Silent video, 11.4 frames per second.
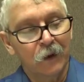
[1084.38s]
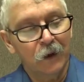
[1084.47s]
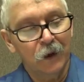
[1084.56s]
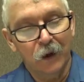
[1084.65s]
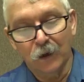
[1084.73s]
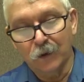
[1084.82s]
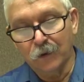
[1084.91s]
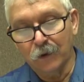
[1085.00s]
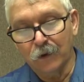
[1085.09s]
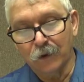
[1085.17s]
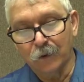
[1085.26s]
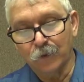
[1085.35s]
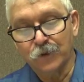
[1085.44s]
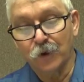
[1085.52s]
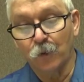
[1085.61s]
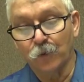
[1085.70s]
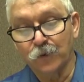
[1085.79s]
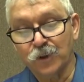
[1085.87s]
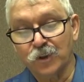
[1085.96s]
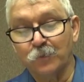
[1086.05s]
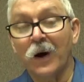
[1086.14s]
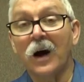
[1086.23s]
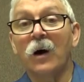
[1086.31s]
and uh, it was no
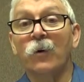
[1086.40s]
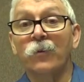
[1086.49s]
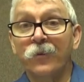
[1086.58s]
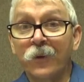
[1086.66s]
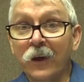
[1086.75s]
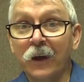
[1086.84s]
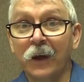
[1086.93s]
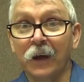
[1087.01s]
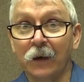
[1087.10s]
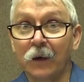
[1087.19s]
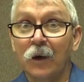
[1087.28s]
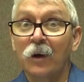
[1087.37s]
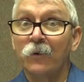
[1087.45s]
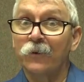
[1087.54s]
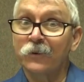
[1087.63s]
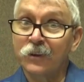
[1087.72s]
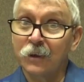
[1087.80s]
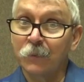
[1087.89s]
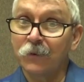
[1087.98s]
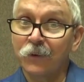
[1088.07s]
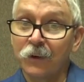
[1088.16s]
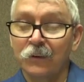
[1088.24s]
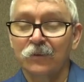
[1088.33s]
small thing for
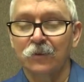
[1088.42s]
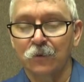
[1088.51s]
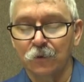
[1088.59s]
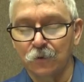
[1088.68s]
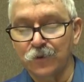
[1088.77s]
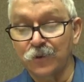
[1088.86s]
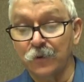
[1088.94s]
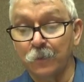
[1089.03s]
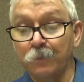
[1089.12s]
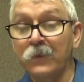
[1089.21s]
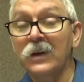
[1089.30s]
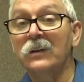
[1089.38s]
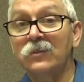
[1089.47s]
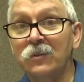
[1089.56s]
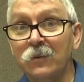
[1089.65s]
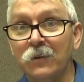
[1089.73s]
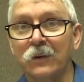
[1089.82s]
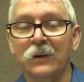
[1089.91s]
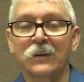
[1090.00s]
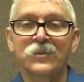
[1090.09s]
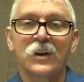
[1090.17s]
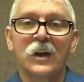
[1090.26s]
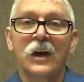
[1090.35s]
Timothy to submit to
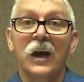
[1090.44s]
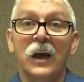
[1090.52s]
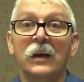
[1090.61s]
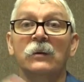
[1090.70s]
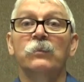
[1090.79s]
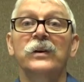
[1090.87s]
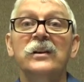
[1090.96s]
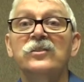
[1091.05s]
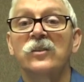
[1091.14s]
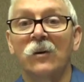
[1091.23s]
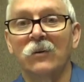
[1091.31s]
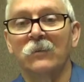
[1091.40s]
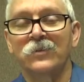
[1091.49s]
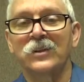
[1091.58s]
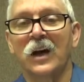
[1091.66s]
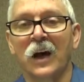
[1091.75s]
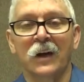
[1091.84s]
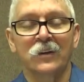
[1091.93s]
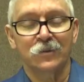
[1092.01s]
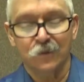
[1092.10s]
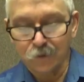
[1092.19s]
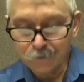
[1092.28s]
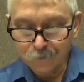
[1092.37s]
this and be
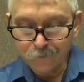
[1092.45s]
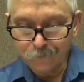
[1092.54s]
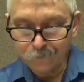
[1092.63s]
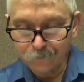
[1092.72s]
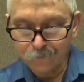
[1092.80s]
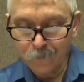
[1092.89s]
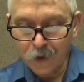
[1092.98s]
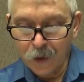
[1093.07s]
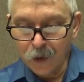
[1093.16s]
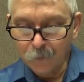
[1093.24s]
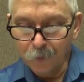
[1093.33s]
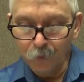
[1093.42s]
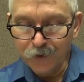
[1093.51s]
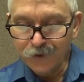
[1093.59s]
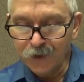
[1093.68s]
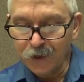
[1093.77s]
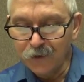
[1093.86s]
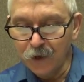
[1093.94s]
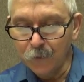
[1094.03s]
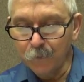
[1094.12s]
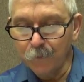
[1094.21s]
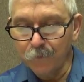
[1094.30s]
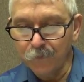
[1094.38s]
circumcised. But we see that,
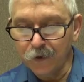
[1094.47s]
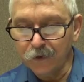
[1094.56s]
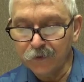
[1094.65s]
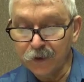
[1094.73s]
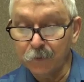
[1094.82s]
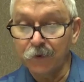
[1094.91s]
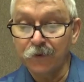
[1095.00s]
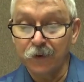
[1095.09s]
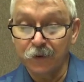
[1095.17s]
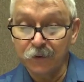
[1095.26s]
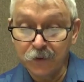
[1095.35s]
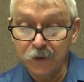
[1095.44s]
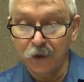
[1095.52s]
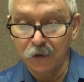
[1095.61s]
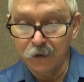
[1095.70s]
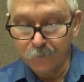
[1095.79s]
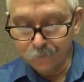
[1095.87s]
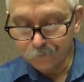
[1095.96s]
that Timothy did.